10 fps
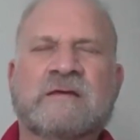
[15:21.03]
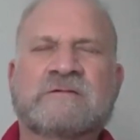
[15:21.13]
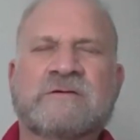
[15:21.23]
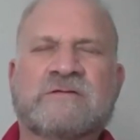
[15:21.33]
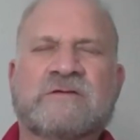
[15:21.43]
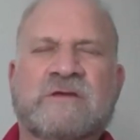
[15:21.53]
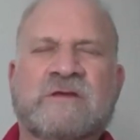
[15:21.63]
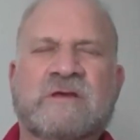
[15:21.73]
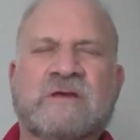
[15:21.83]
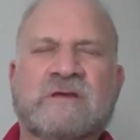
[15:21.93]
Just
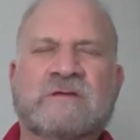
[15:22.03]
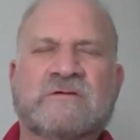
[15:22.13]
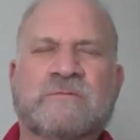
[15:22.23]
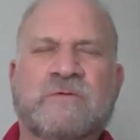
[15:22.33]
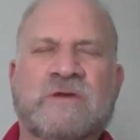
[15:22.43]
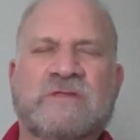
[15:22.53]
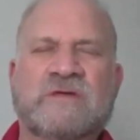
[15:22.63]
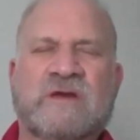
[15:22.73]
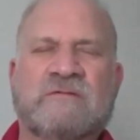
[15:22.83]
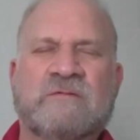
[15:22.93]
sitting, just
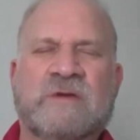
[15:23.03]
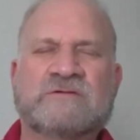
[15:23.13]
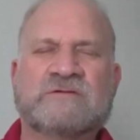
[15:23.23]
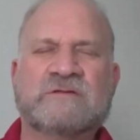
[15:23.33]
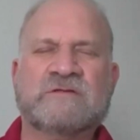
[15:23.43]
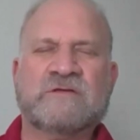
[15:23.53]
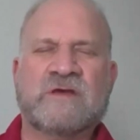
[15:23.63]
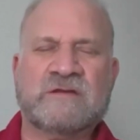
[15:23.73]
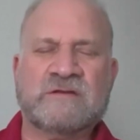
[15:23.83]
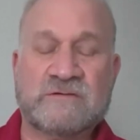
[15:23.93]
breathing. Haven't mentioned this
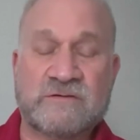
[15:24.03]
yet.